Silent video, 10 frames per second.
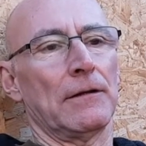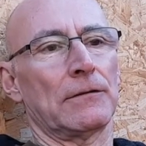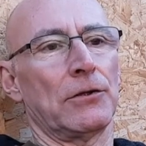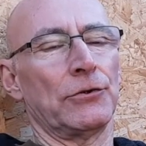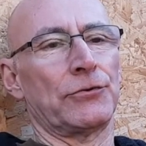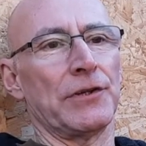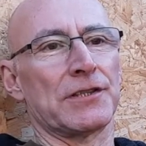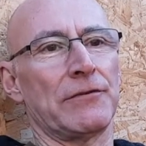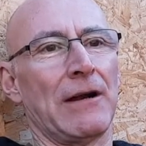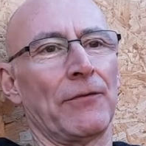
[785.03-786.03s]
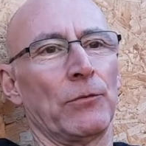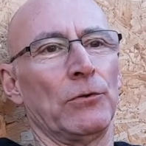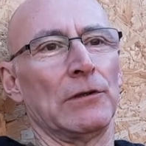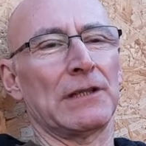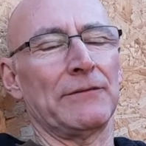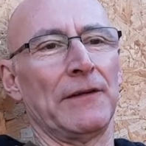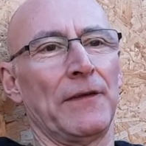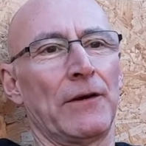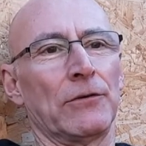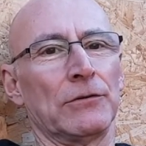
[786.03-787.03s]
countries around the world having
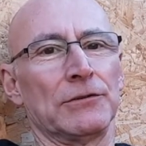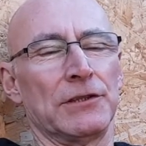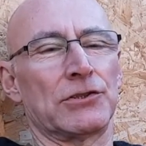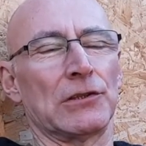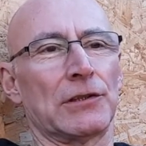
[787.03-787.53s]
their own digital